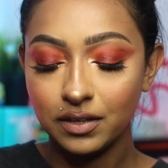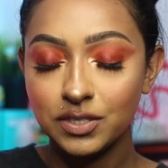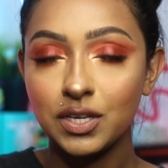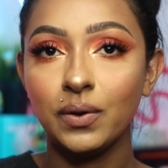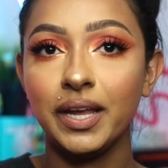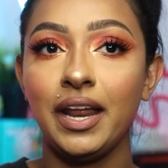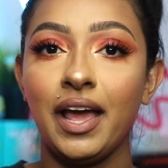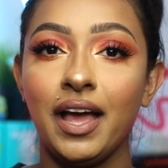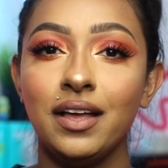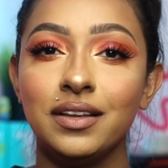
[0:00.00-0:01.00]
So
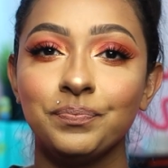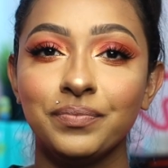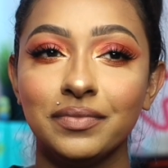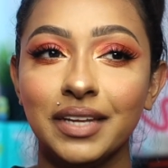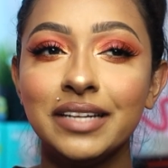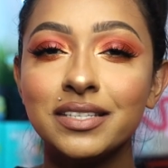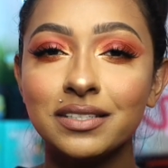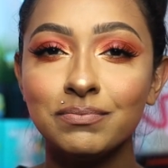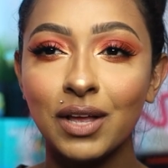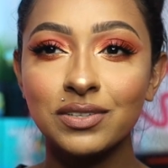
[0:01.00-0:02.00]
it
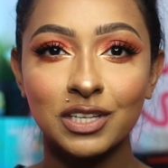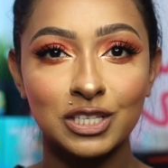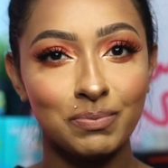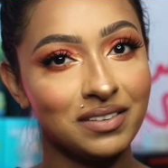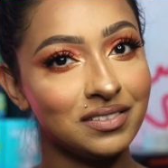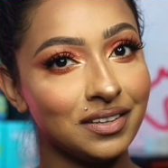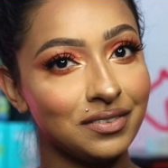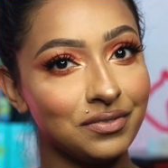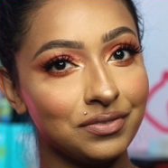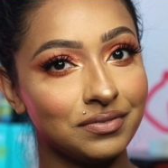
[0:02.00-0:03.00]
smells expensive.